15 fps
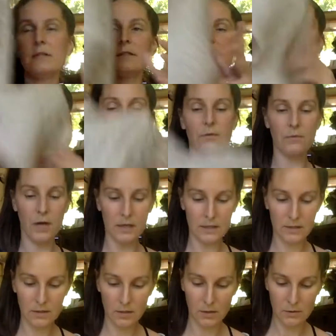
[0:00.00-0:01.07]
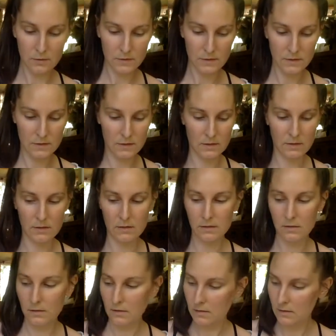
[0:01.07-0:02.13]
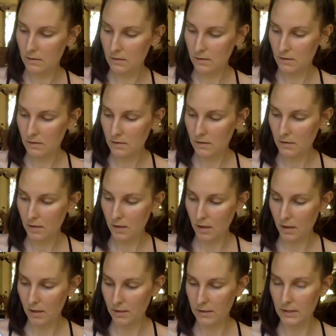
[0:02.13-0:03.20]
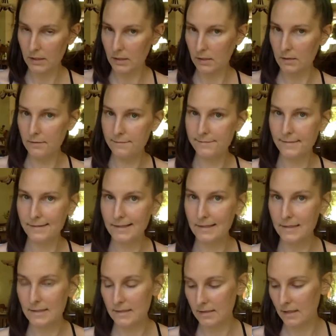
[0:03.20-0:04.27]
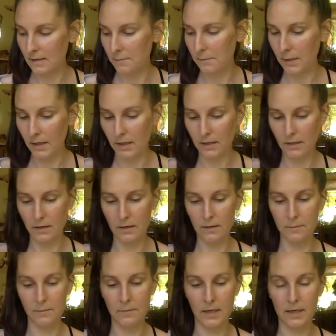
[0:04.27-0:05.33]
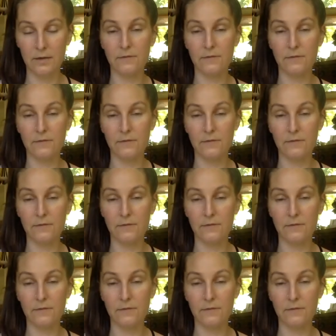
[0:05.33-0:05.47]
is the Rocky Coast Cardigan. I think that's the name by Anna